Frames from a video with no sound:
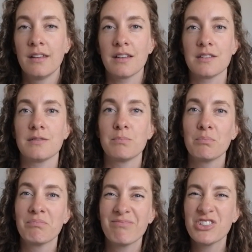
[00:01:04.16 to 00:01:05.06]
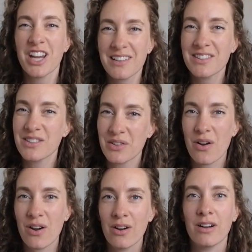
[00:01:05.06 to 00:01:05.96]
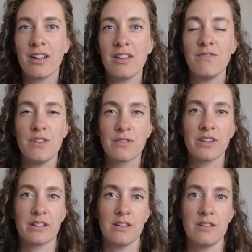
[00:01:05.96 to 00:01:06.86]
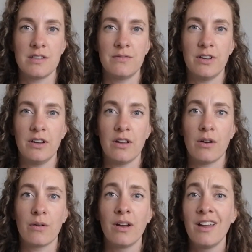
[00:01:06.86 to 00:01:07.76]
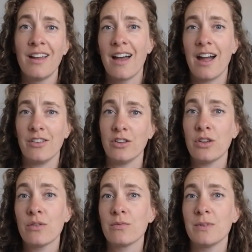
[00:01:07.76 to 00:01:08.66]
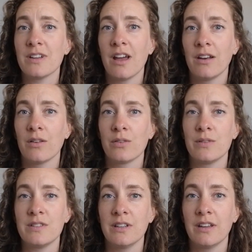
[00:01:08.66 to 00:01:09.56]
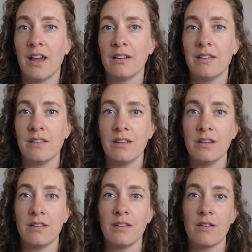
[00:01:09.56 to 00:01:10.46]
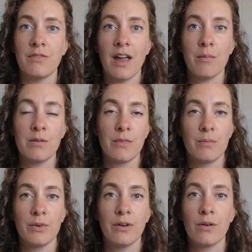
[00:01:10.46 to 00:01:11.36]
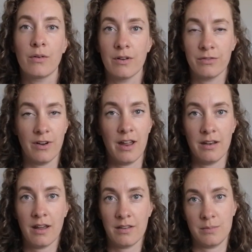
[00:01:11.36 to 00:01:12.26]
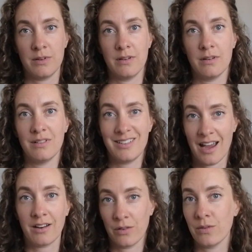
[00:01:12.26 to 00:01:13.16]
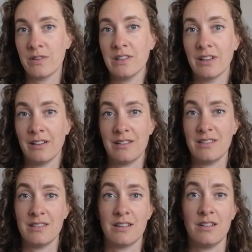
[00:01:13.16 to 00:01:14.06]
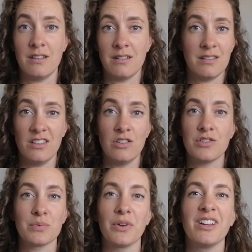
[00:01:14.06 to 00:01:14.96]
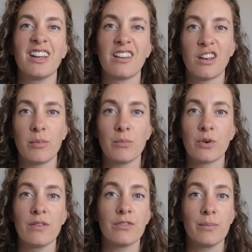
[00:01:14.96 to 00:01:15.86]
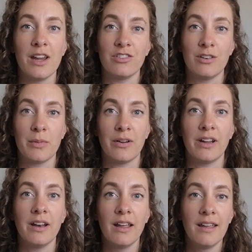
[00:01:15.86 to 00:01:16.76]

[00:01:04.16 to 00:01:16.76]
because chances are, if you've clicked on this video, either you've been diagnosed with celiac disease, a family member, or a friend has been diagnosed with celiac disease, and you just wanna get a little bit more information about it.